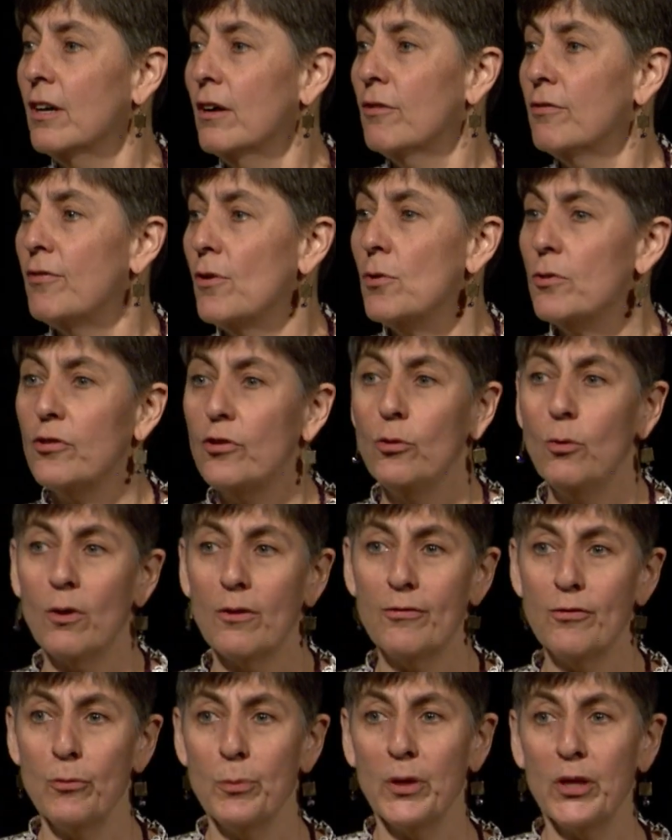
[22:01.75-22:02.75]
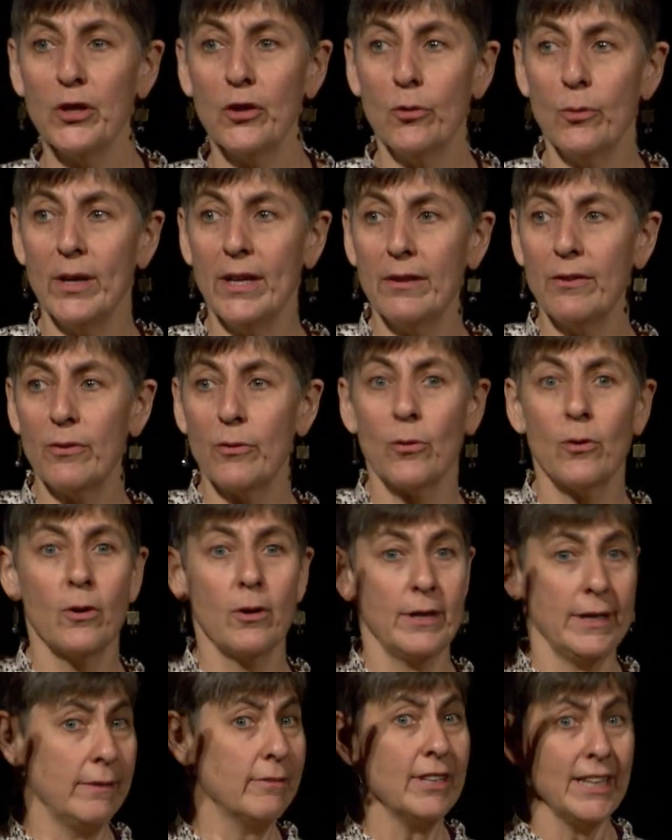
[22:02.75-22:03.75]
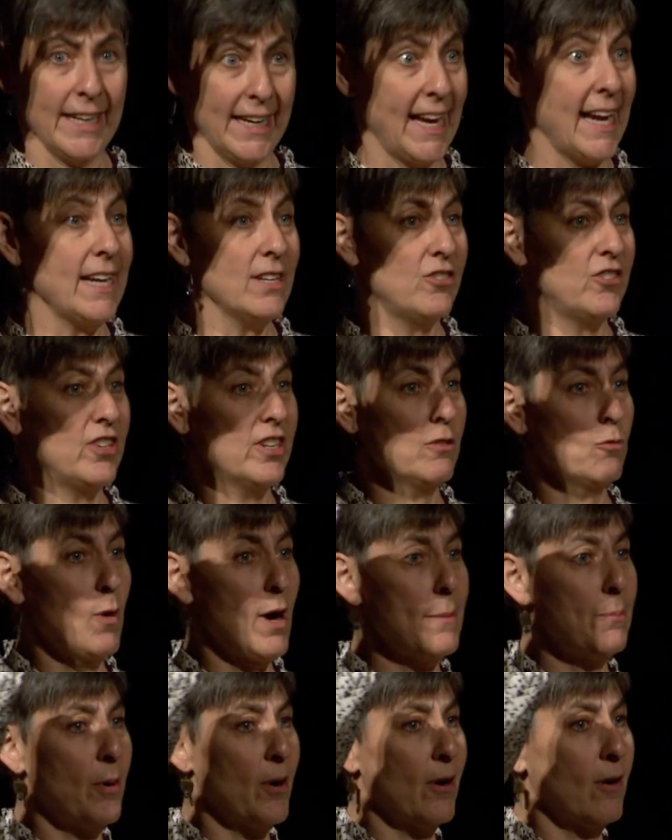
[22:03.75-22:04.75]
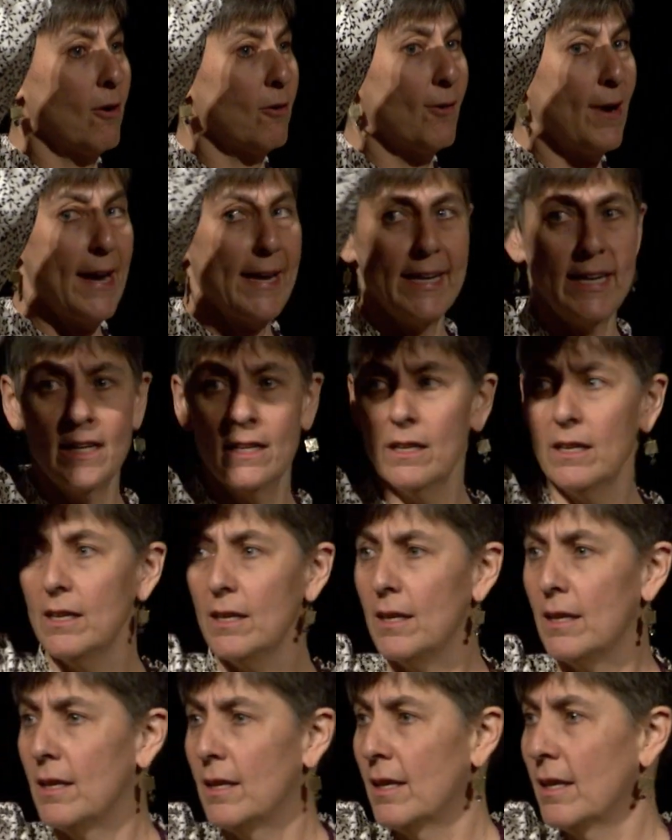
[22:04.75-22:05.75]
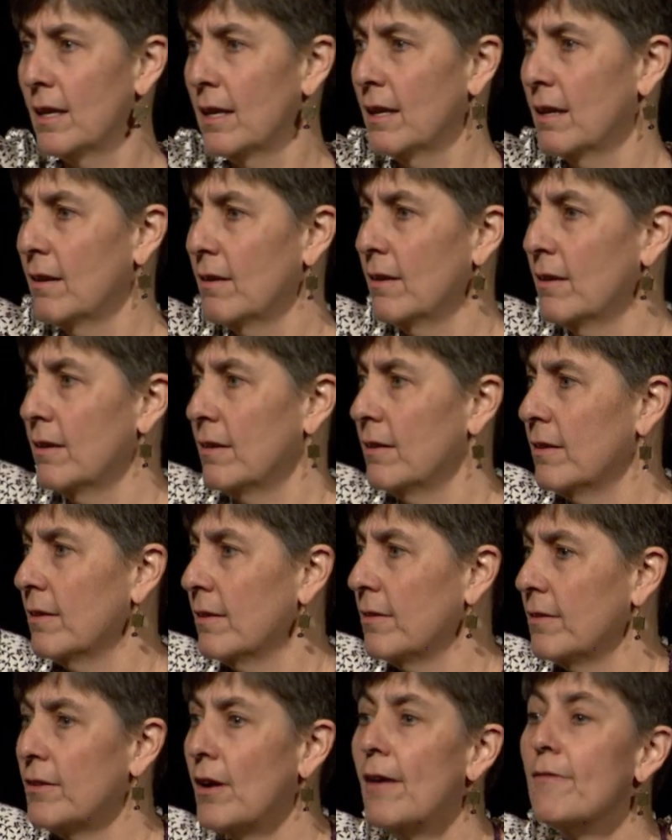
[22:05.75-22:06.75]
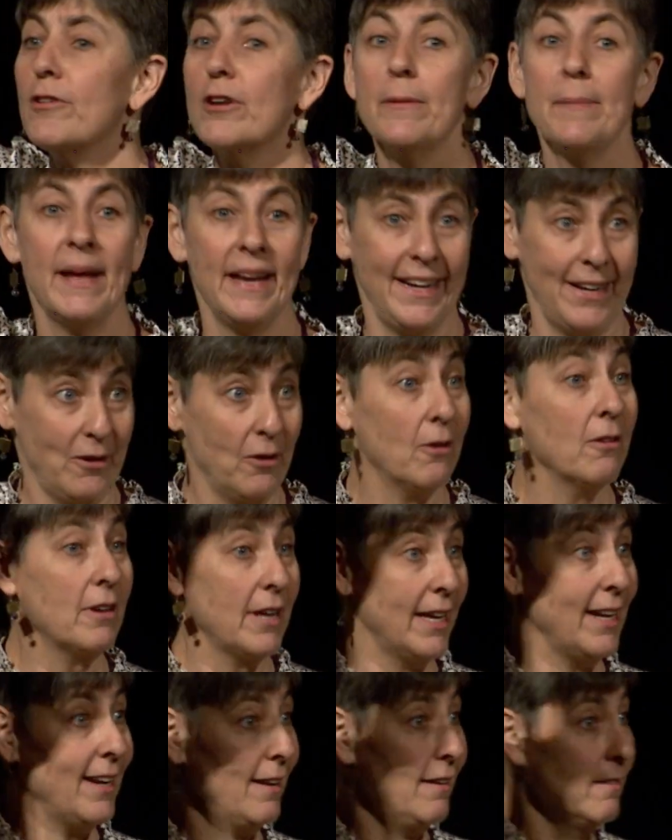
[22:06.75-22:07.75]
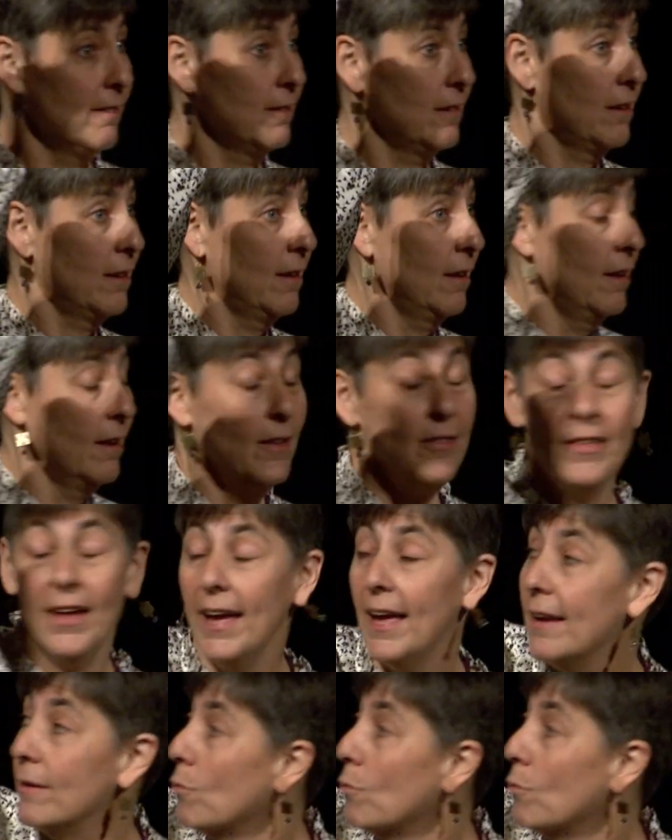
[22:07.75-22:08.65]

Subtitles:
folks who are familiar with or even engaged in YPAR already? Not very many. Okay. Then